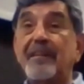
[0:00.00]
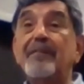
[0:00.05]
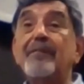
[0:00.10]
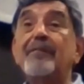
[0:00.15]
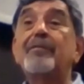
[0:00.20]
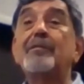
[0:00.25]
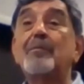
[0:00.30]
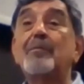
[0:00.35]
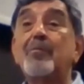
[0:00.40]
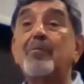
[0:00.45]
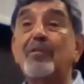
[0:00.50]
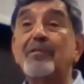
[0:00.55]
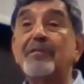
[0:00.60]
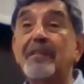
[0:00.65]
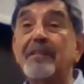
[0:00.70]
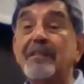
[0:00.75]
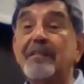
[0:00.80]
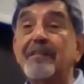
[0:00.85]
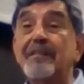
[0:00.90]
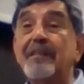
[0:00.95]
infant
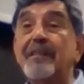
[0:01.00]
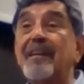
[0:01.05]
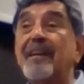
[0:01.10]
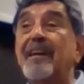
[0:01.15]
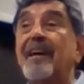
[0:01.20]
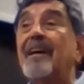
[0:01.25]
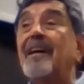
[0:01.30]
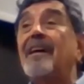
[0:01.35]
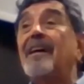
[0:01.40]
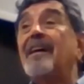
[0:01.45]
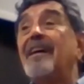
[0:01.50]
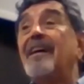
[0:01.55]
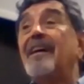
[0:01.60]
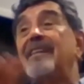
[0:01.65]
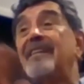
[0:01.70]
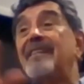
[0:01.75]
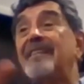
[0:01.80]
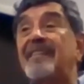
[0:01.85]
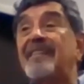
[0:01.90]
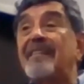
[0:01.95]
mortality
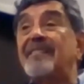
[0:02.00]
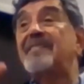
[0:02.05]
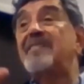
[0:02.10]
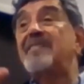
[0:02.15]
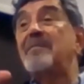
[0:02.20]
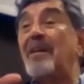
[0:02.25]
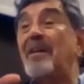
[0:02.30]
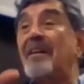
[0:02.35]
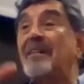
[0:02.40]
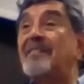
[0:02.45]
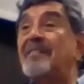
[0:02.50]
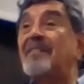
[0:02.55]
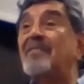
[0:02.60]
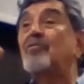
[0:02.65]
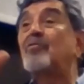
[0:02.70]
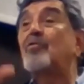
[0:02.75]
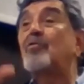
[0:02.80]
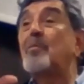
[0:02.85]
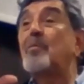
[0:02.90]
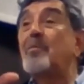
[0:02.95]
is
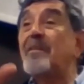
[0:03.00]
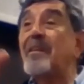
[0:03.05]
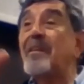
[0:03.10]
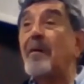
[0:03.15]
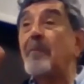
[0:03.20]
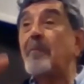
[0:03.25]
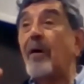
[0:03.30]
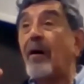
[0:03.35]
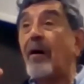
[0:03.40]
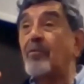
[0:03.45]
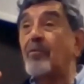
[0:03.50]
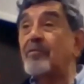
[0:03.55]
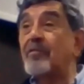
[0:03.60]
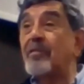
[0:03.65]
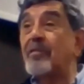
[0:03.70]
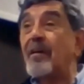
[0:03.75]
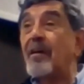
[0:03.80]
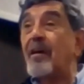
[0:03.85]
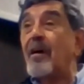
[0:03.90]
estimated to be about